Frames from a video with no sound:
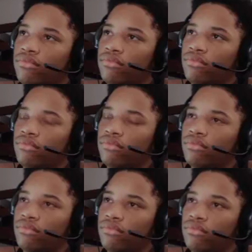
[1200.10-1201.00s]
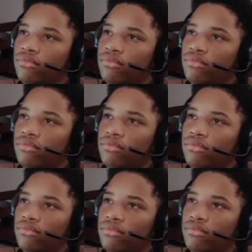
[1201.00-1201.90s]

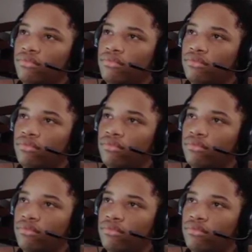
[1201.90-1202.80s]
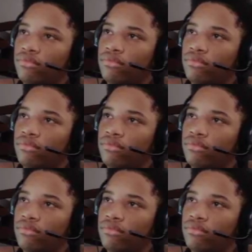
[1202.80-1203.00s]
This person isn't speaking.